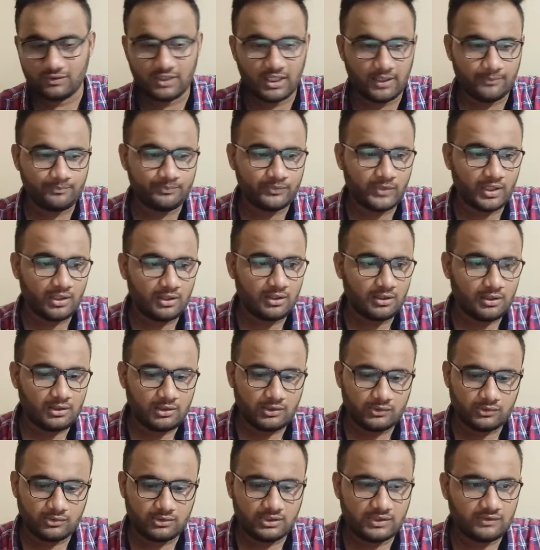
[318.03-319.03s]
Okay,
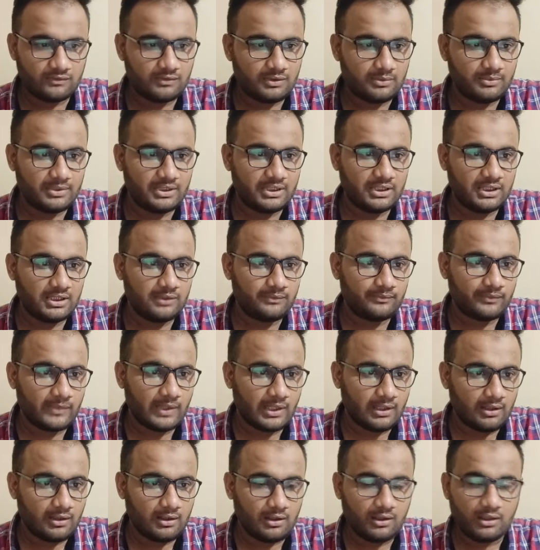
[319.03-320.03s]
so this will be the
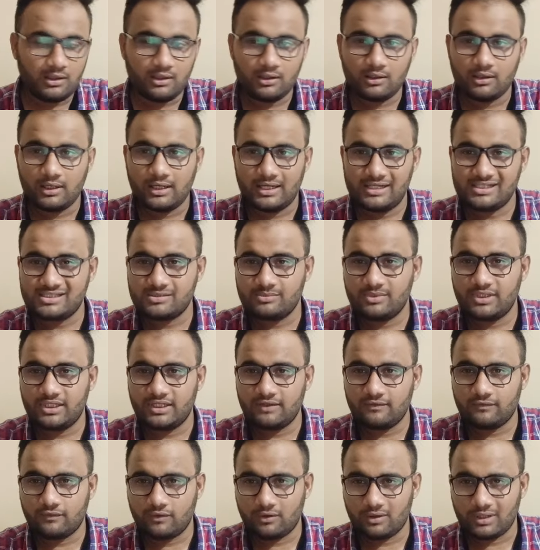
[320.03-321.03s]

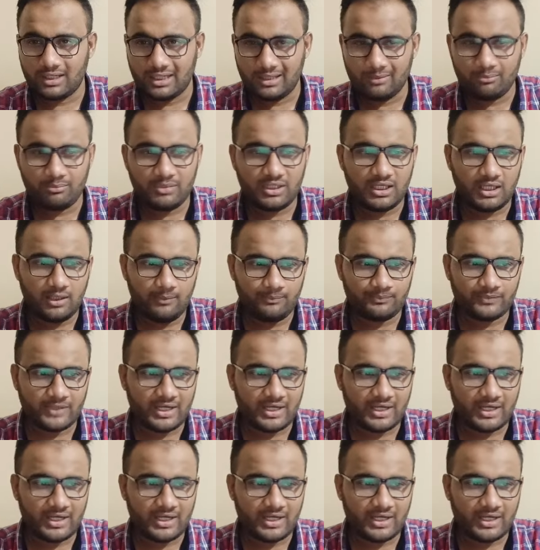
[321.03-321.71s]
eligibility for MBA.